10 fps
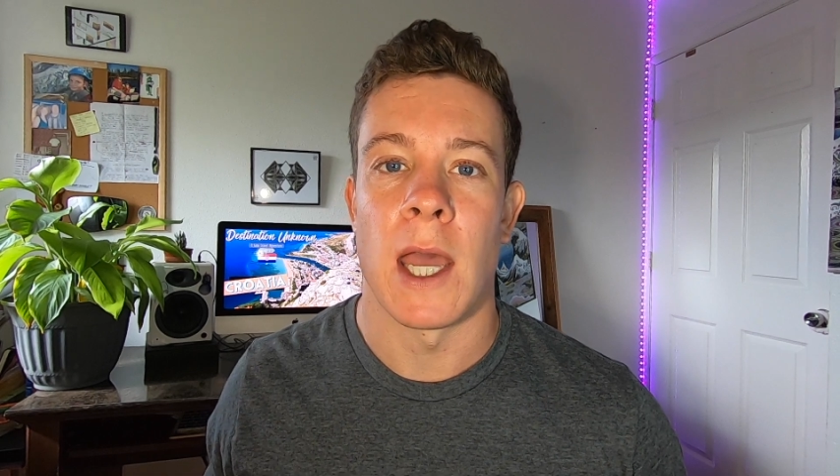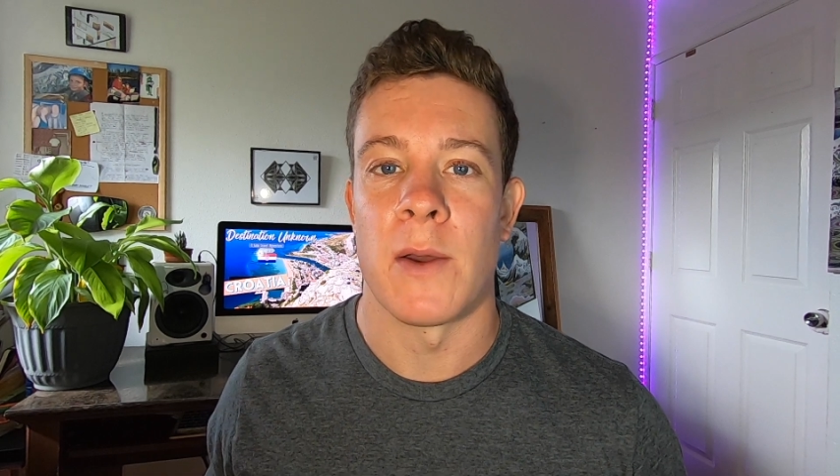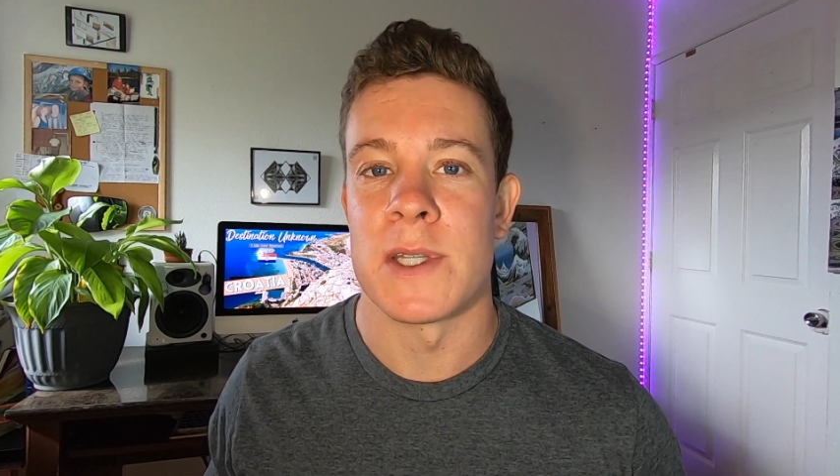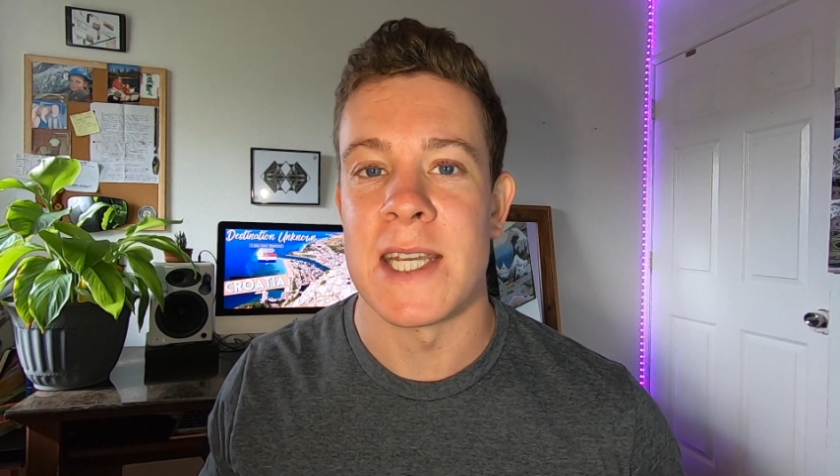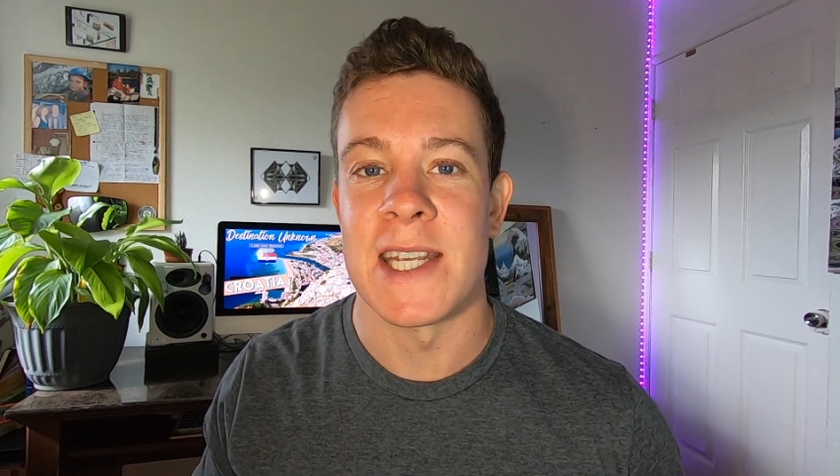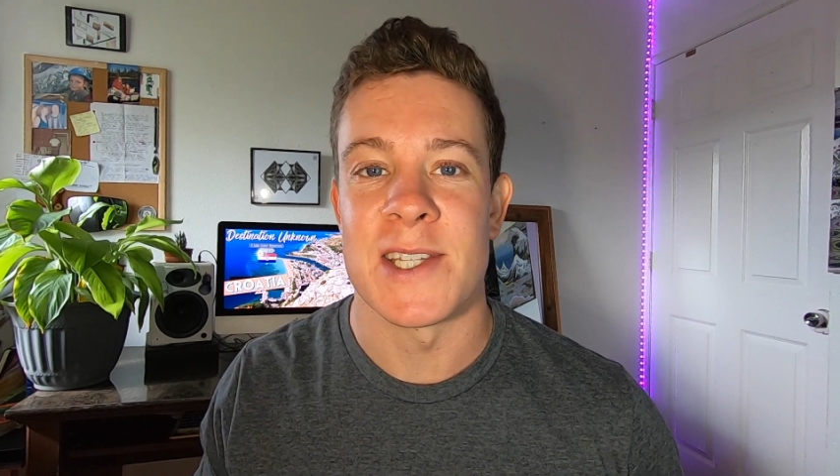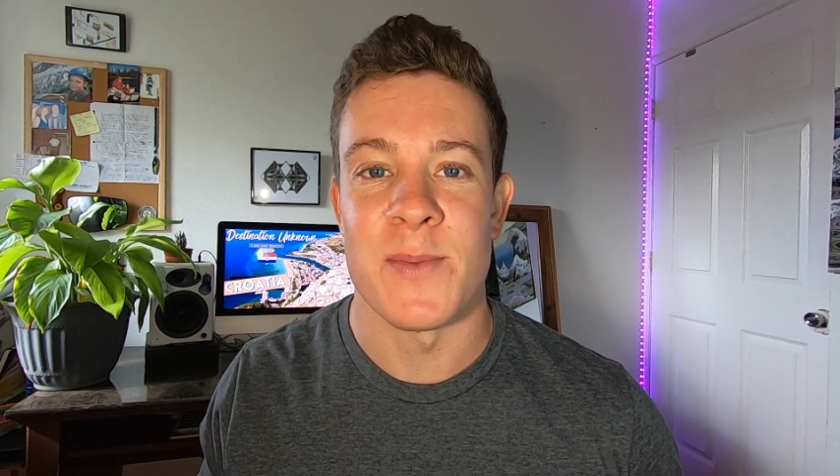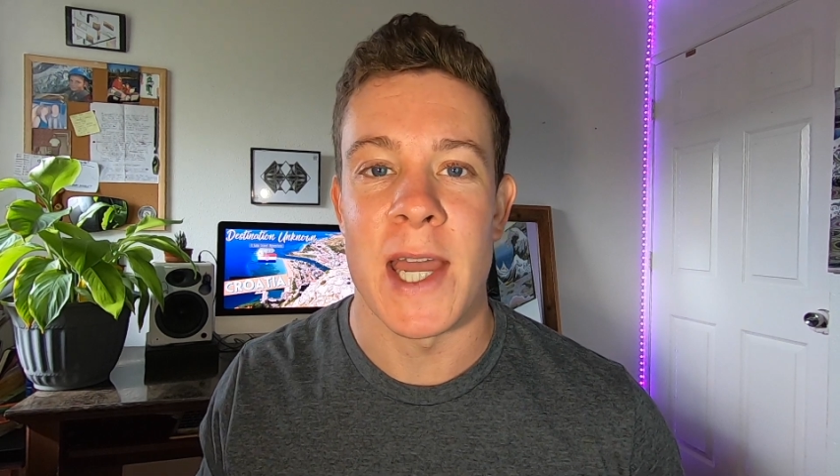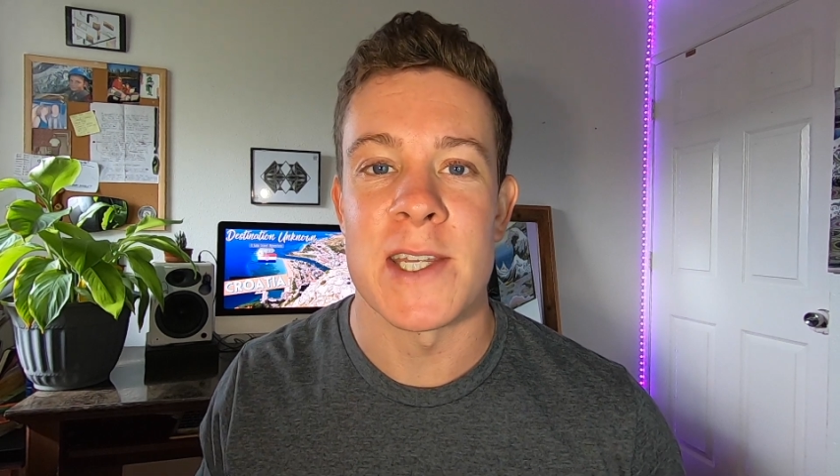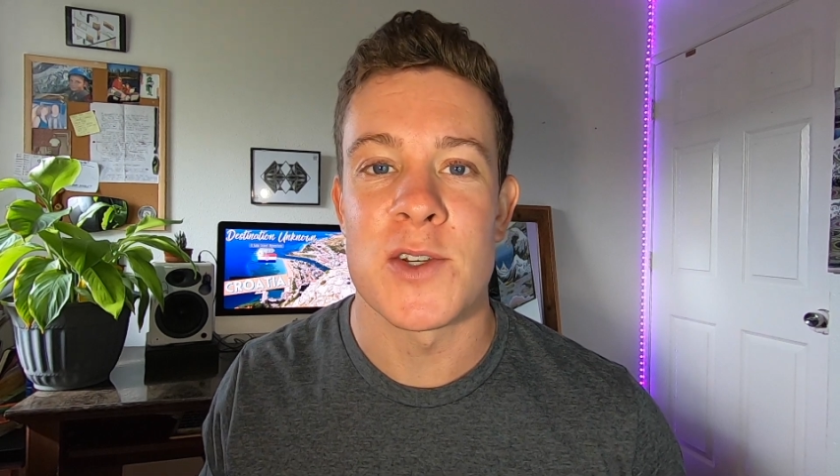I was eating
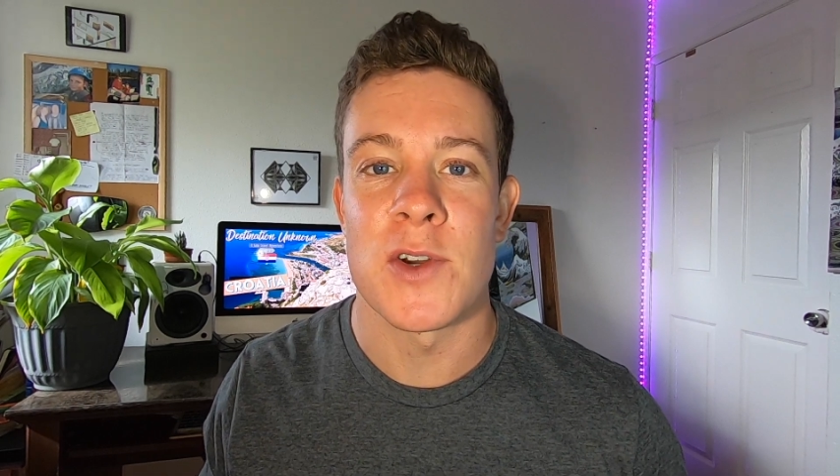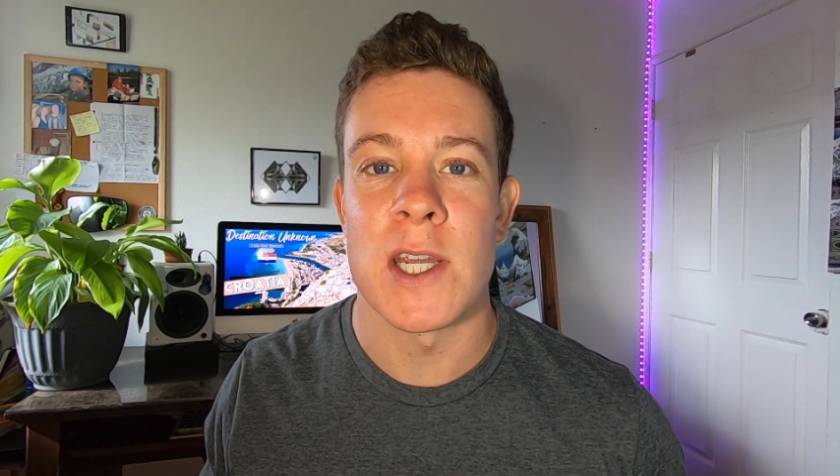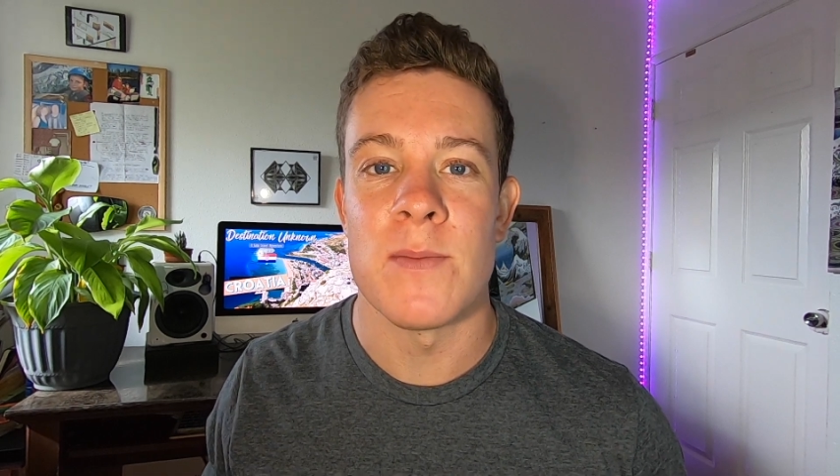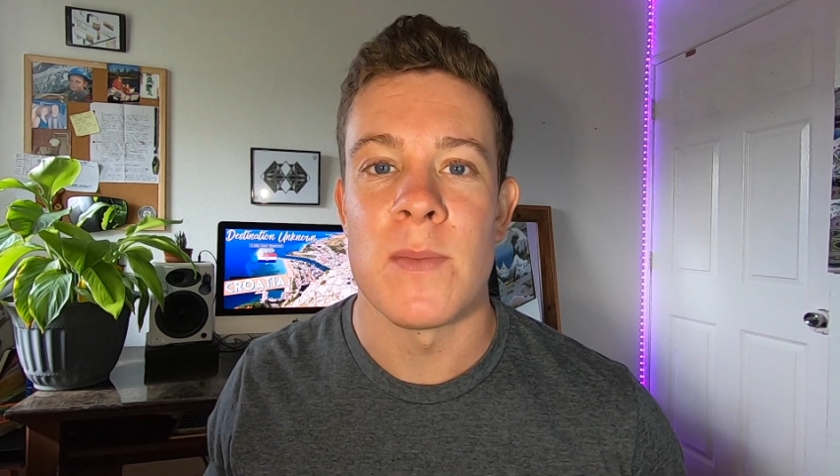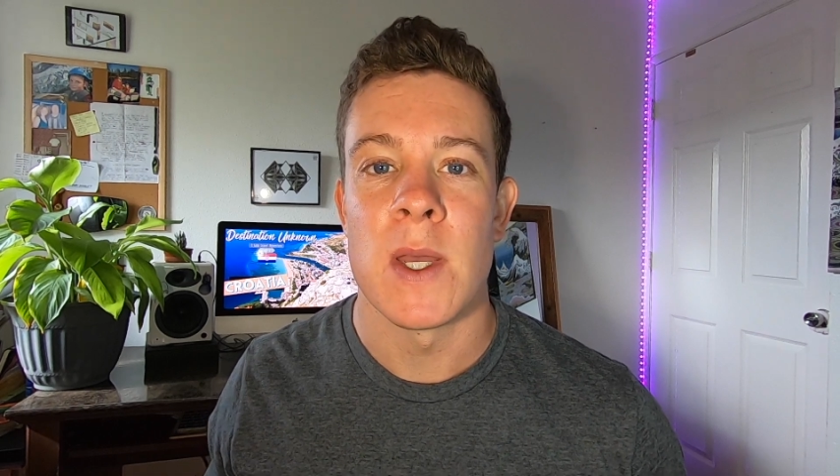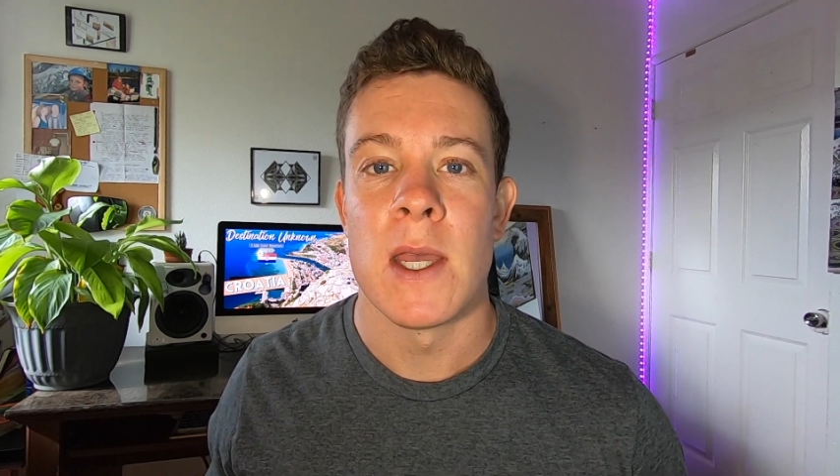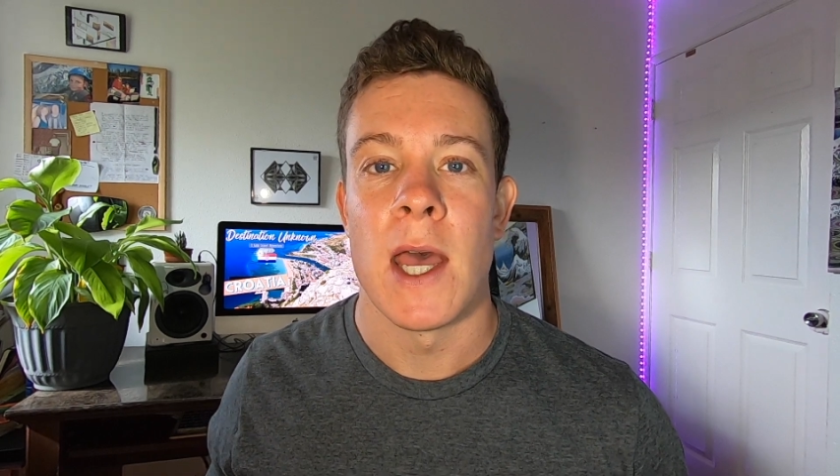some ice cream,